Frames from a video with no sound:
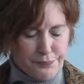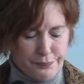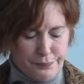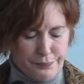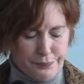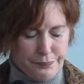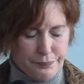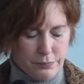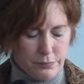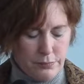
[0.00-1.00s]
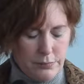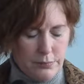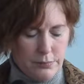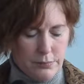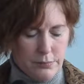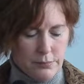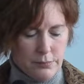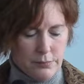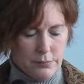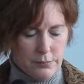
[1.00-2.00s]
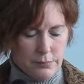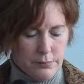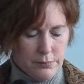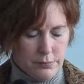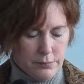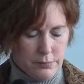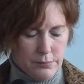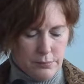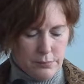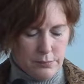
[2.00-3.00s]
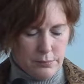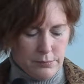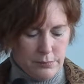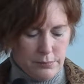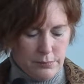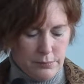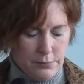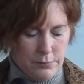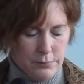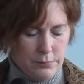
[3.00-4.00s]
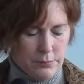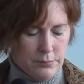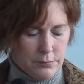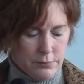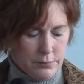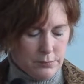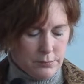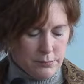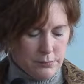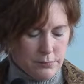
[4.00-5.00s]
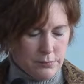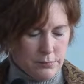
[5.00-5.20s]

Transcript: (no one is talking)